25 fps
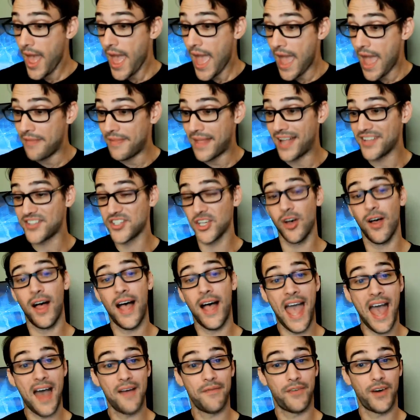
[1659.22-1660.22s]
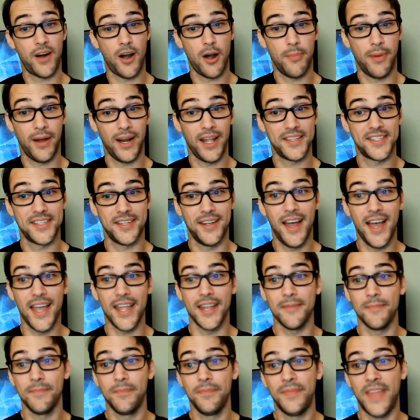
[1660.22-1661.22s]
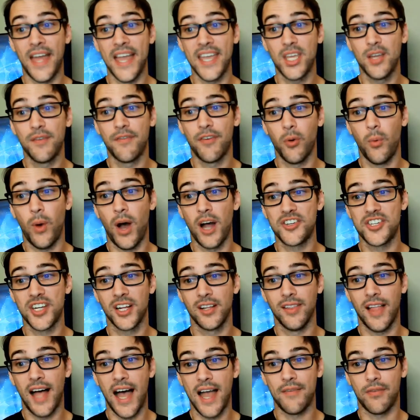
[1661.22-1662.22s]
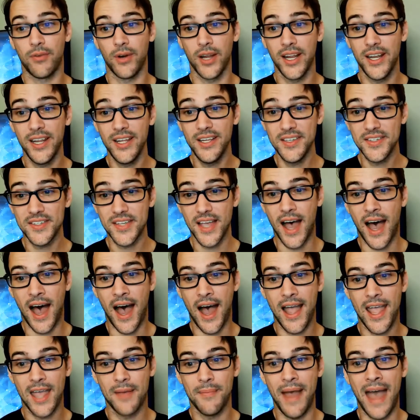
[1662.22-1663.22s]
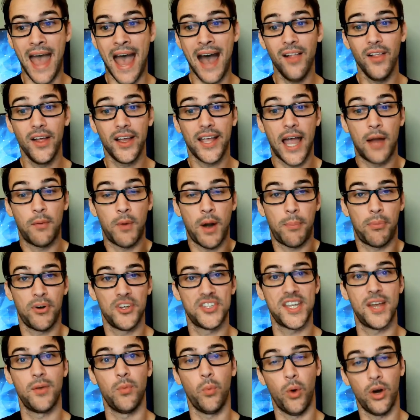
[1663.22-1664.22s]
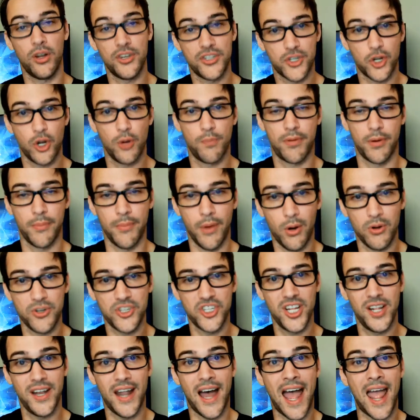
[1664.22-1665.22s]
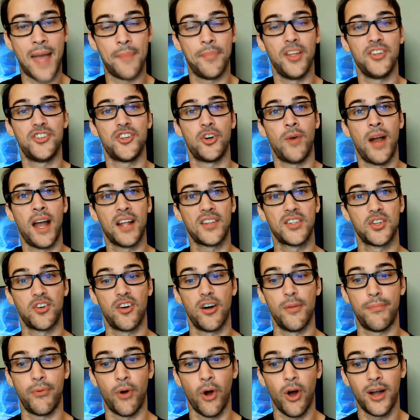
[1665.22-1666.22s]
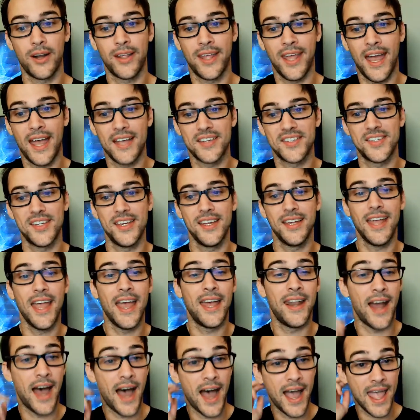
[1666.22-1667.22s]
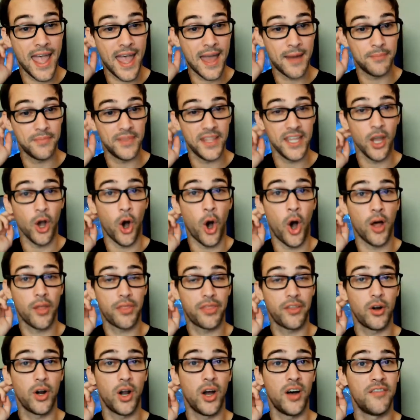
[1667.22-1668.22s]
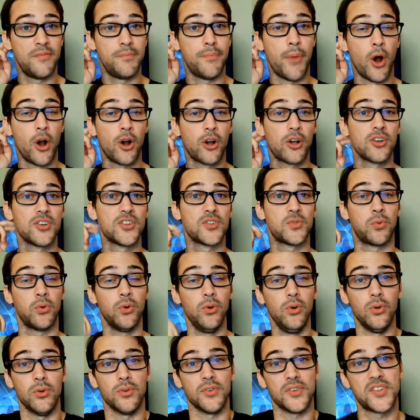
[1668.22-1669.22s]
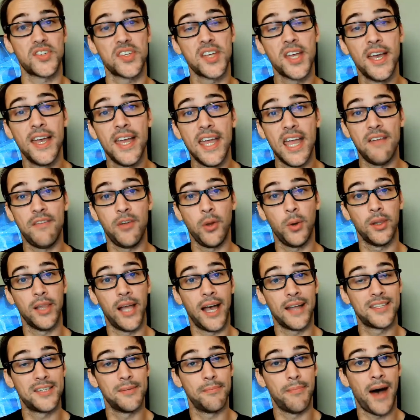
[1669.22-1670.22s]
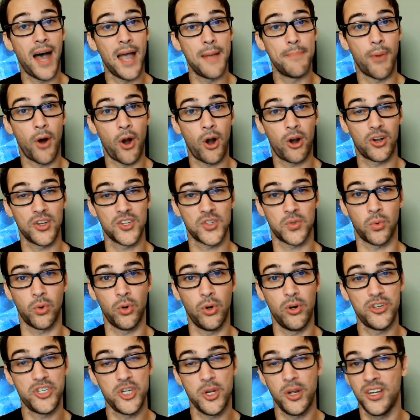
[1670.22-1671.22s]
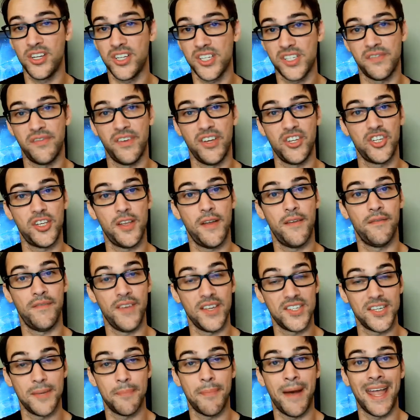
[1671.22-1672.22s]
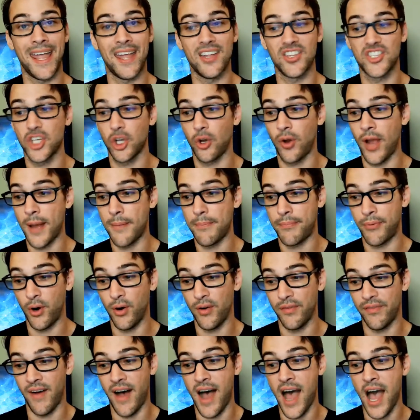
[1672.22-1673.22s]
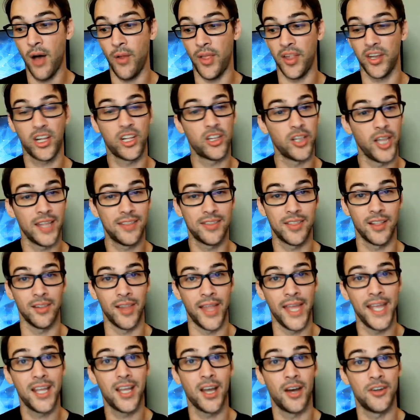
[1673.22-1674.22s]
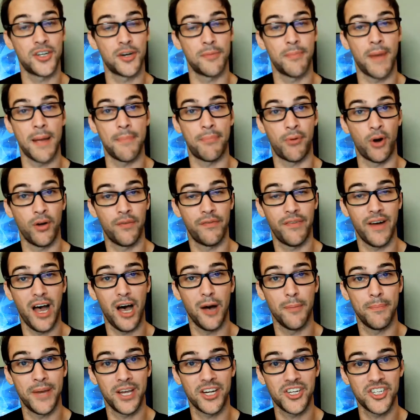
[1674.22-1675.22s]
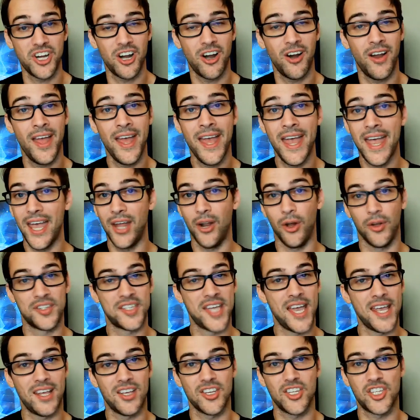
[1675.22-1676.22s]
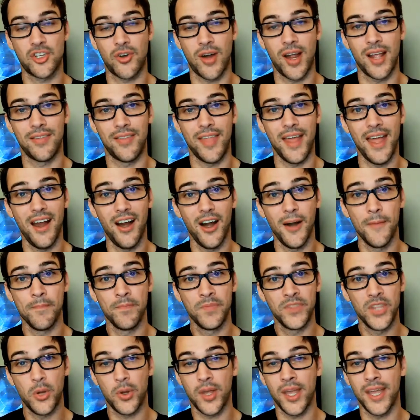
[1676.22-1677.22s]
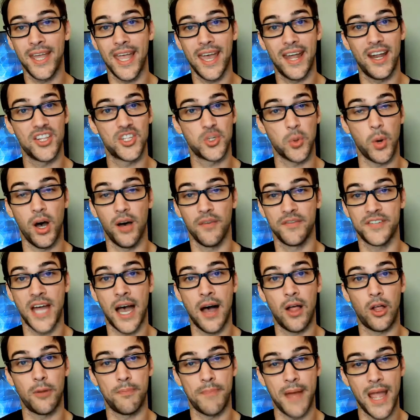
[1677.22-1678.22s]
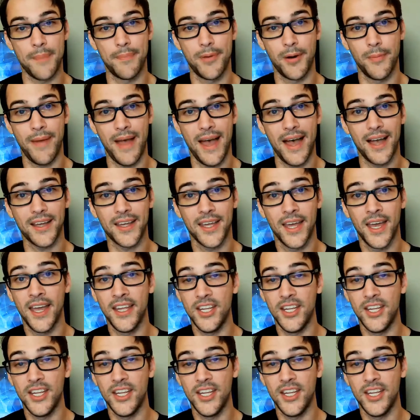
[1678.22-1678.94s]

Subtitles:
And that's all I have for everybody tonight. Thank you for watching live readings. I am Alec. I represent One True Promotion. I am the director of broadcasting, and I am the author of Barker's Rules. If you would like to buy Barker's Rules, you can just visit my Instagram profile and click the link under my profile picture. It'll take you straight there. You can get a $12 paperback.